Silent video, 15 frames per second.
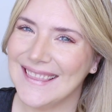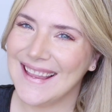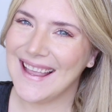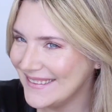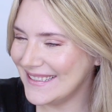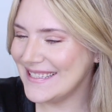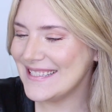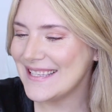
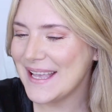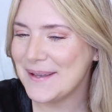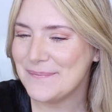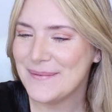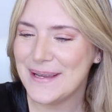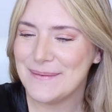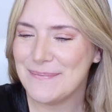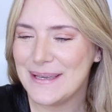What is up,
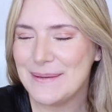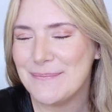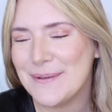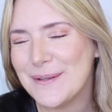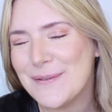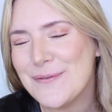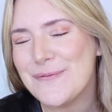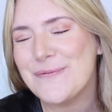my
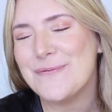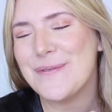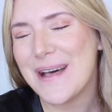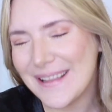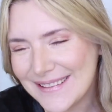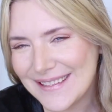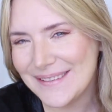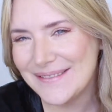people?
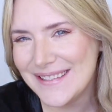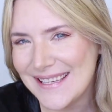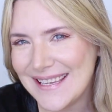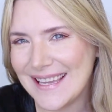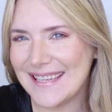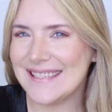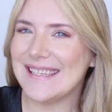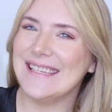Welcome to
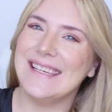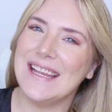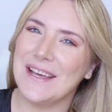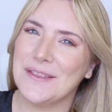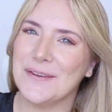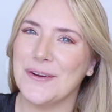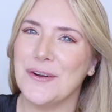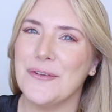yet
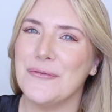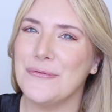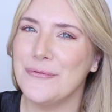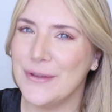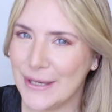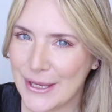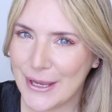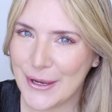another
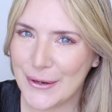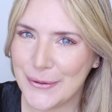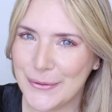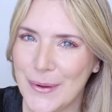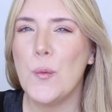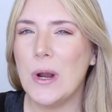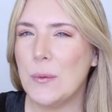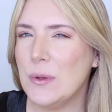video
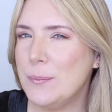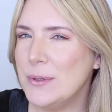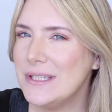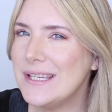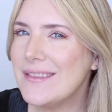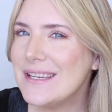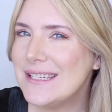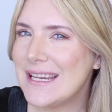where we put
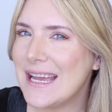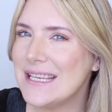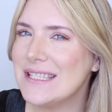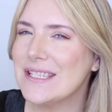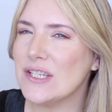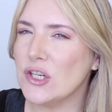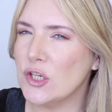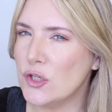to the
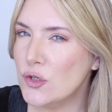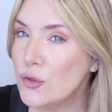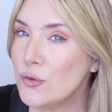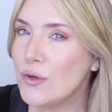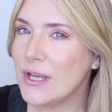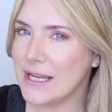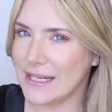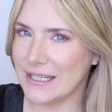test new
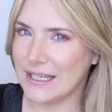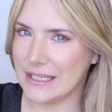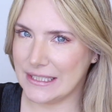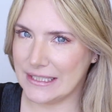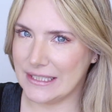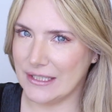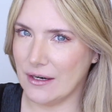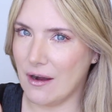hair
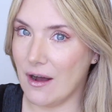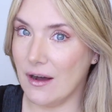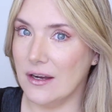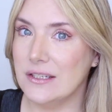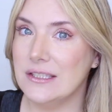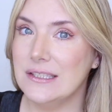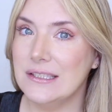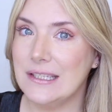care
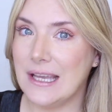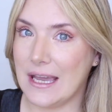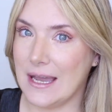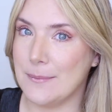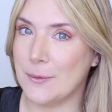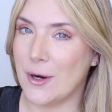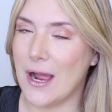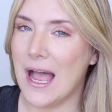on
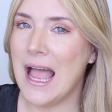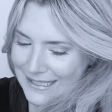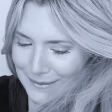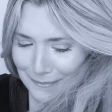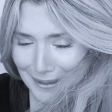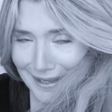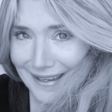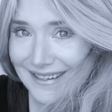camera
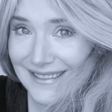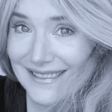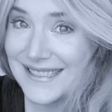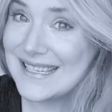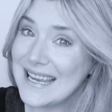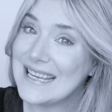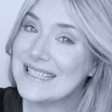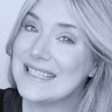and where it
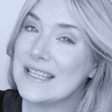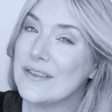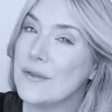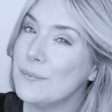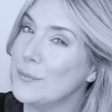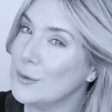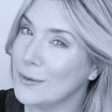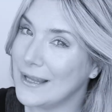takes the
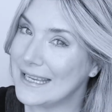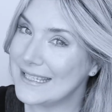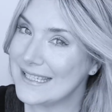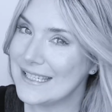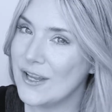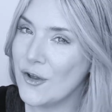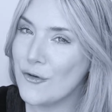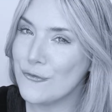bullet
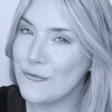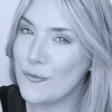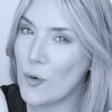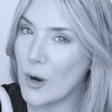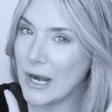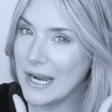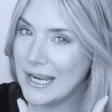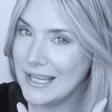
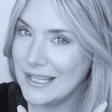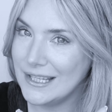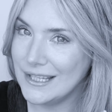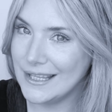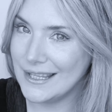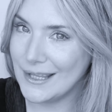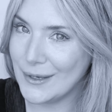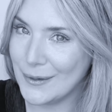for
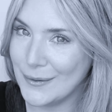you.